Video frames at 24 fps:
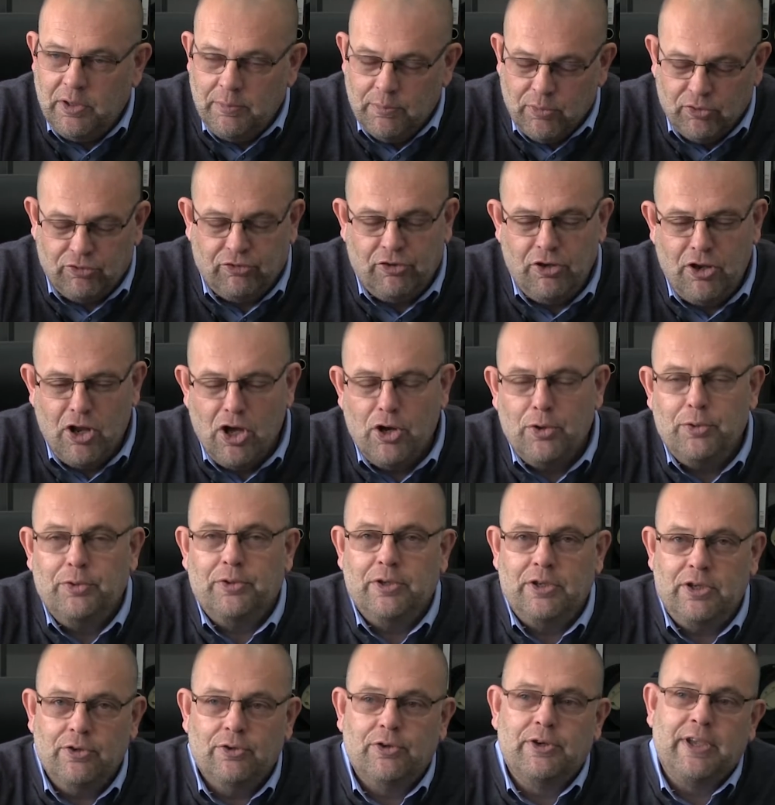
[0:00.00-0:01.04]
You must know
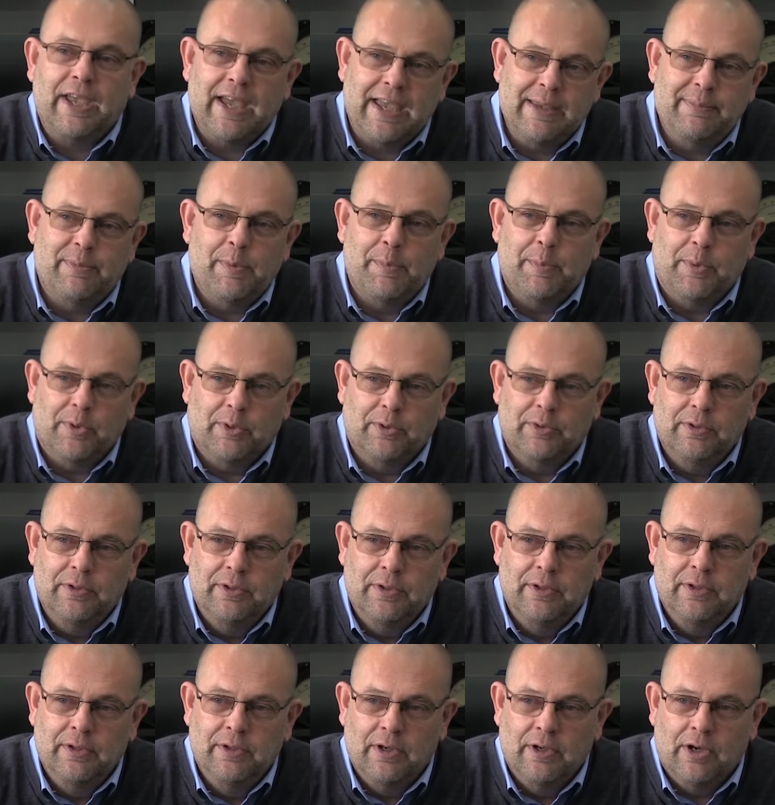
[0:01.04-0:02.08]
that you're capable
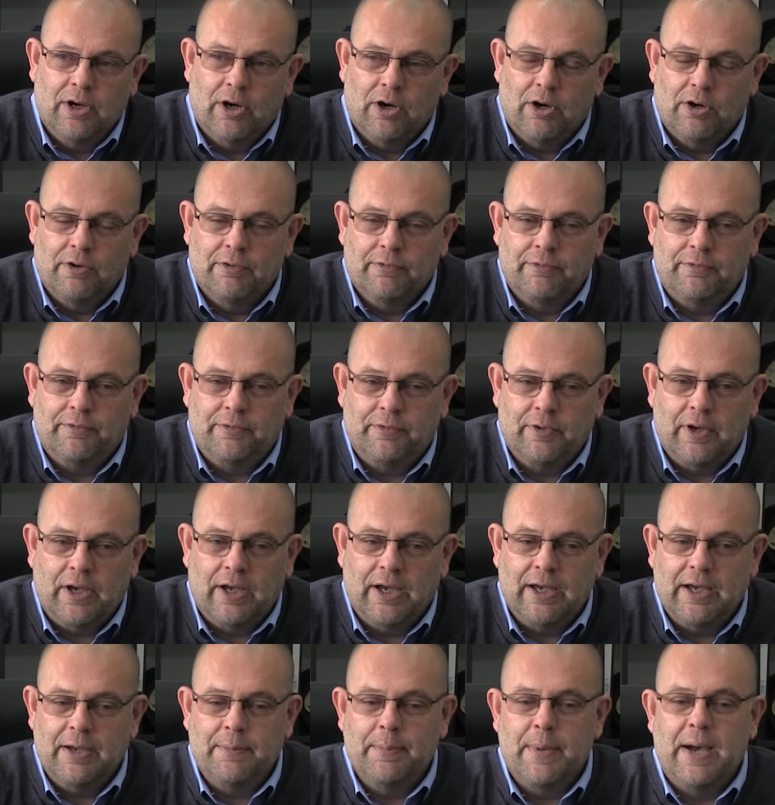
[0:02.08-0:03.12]
of
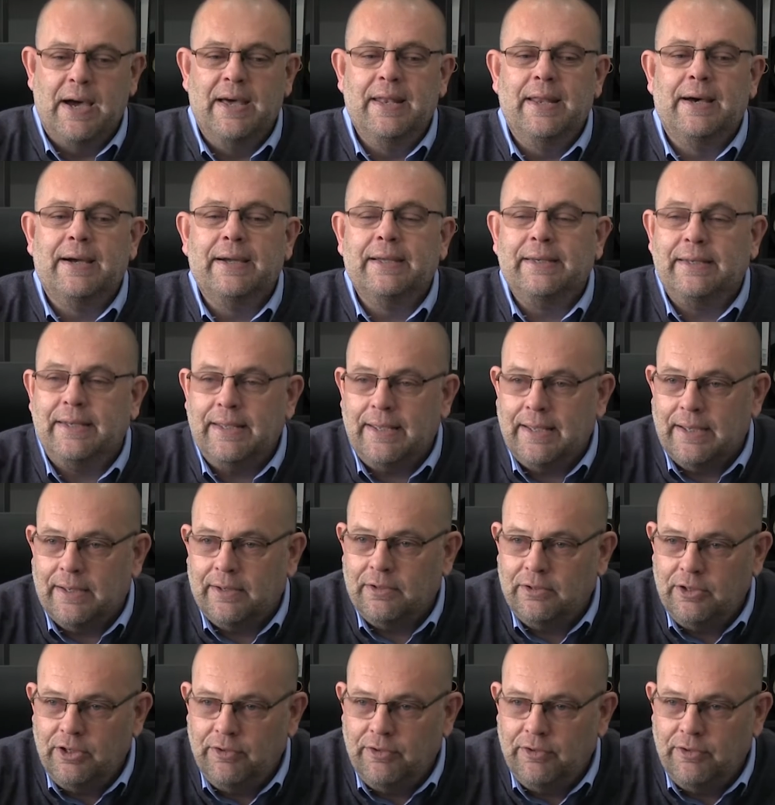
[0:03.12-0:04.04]
an idea.